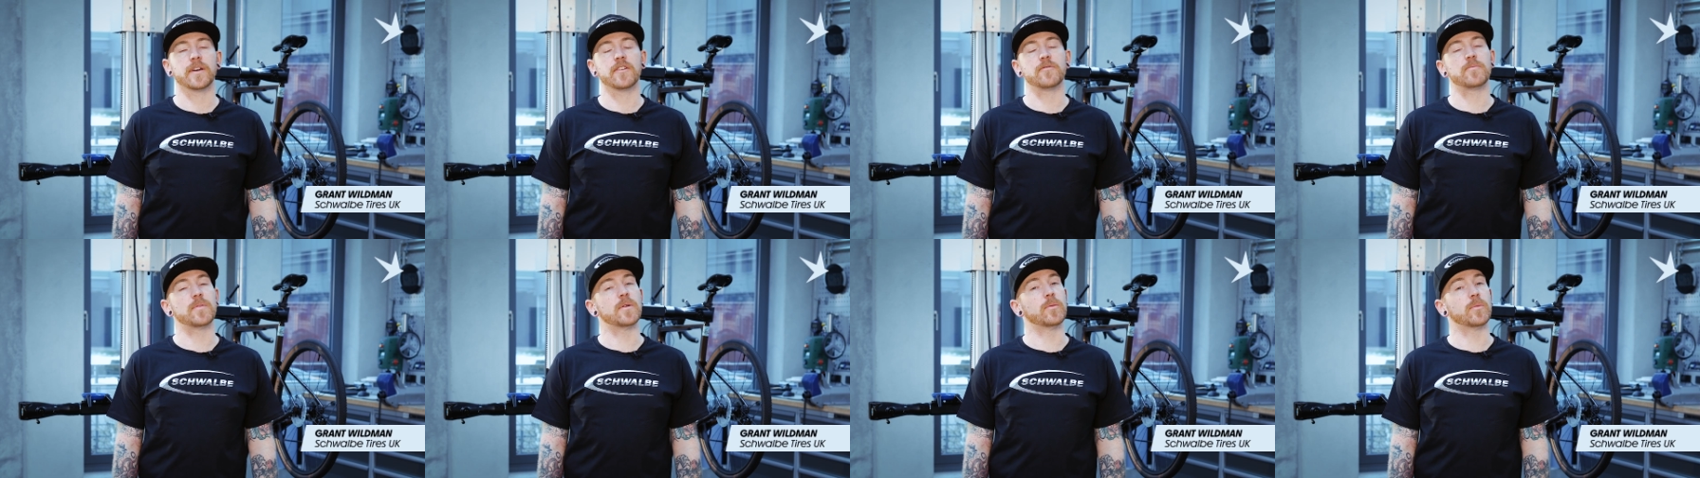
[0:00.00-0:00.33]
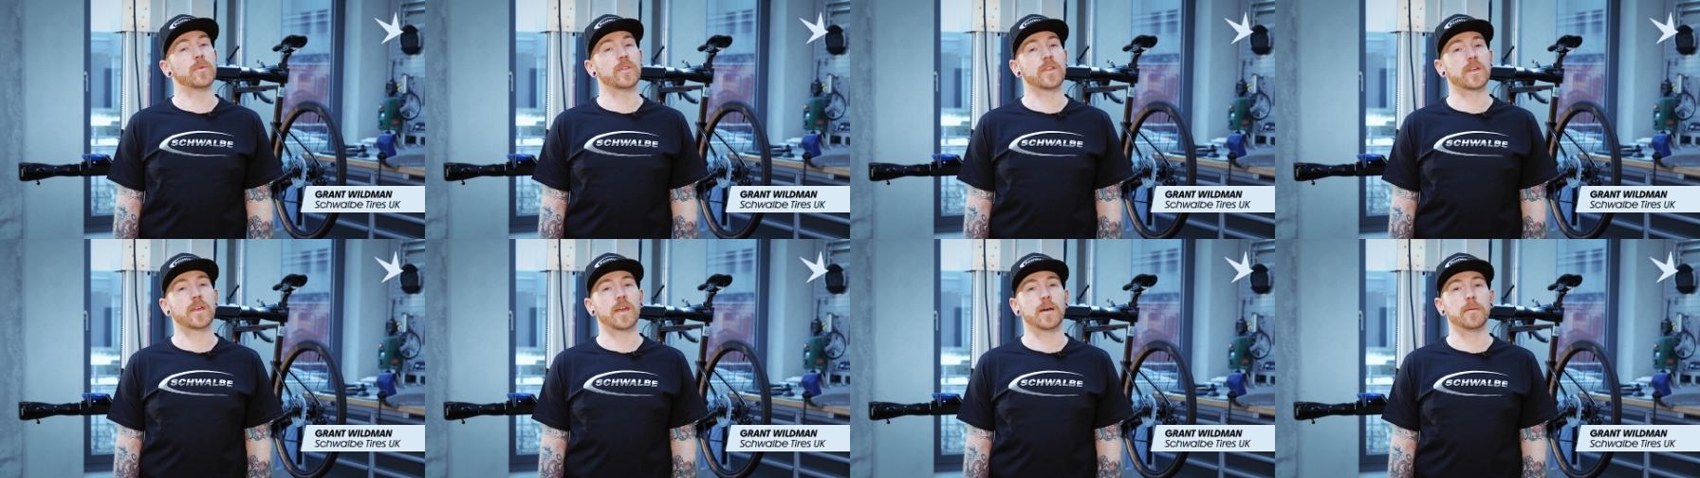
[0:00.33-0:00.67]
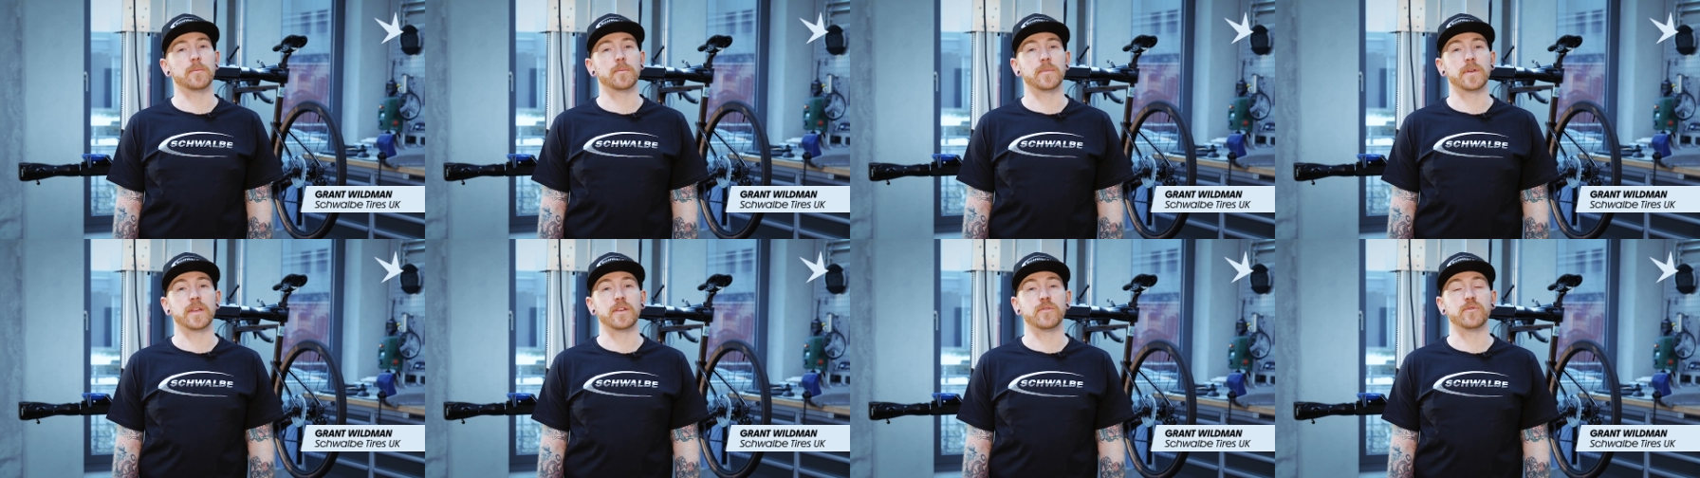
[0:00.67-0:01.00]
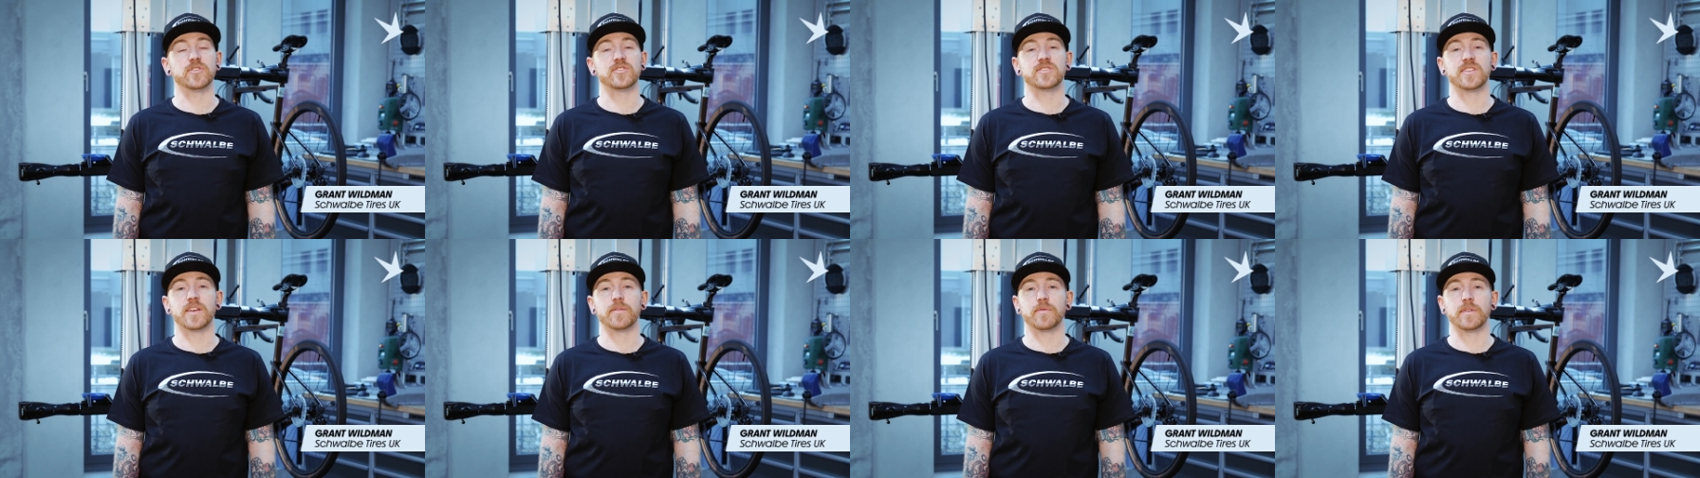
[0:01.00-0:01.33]
I've been with the company
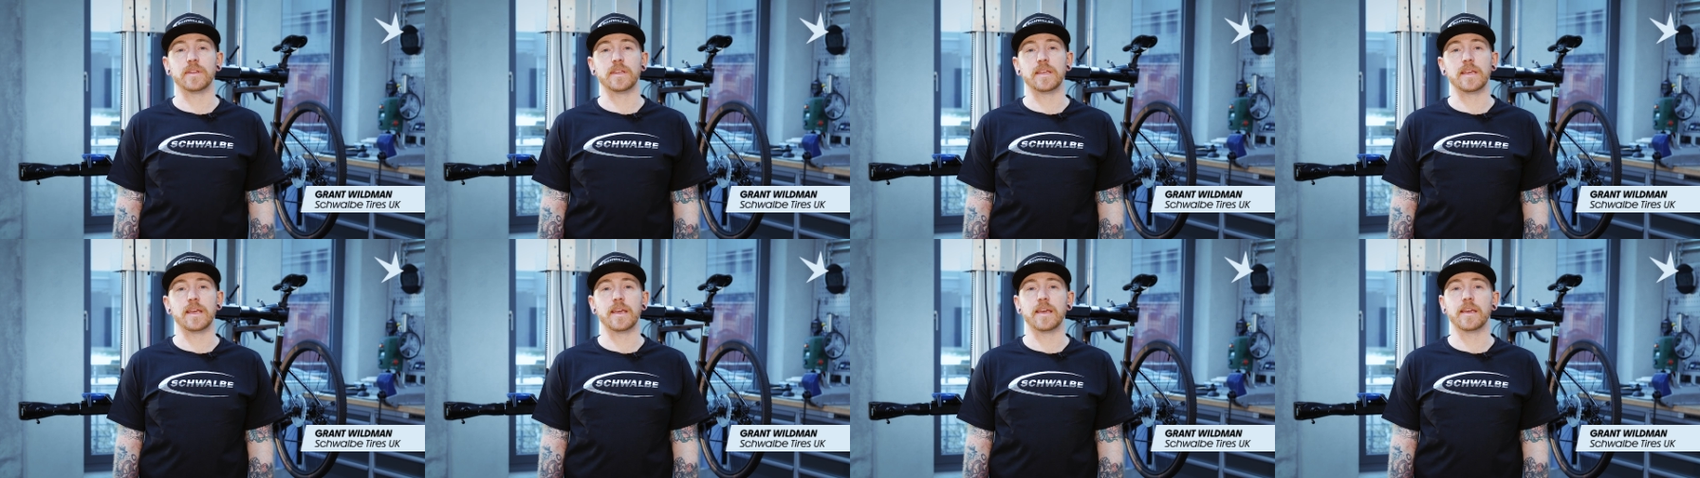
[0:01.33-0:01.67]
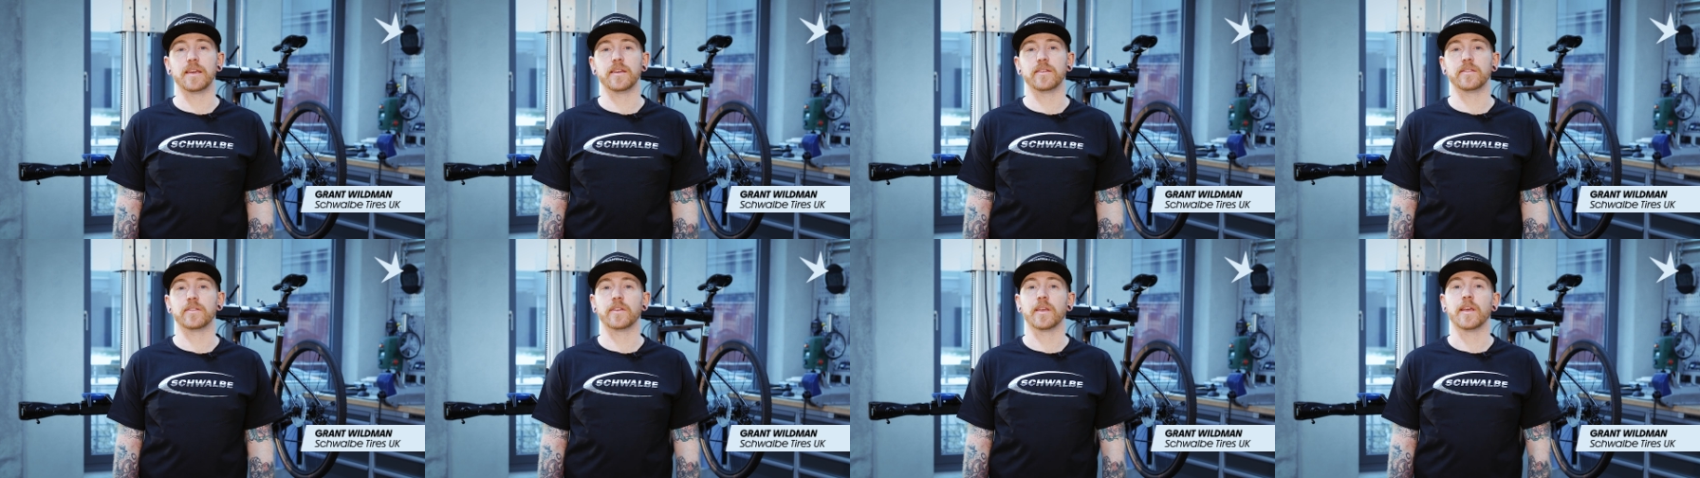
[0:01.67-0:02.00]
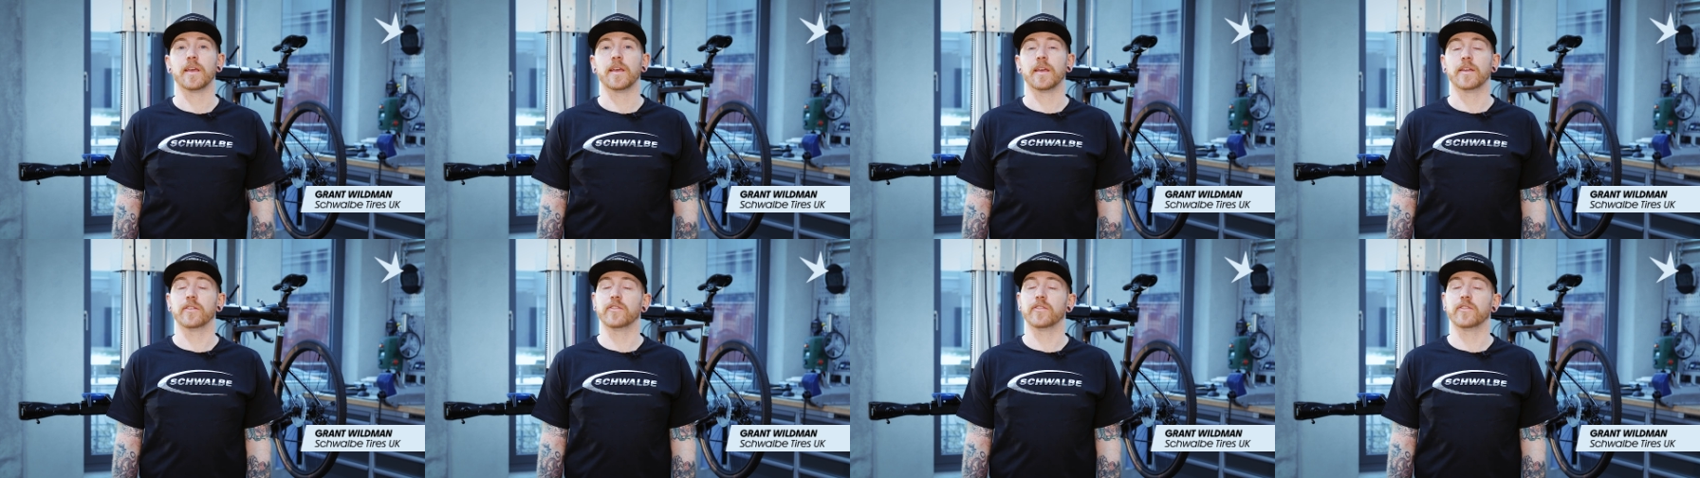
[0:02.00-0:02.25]
for 7 years,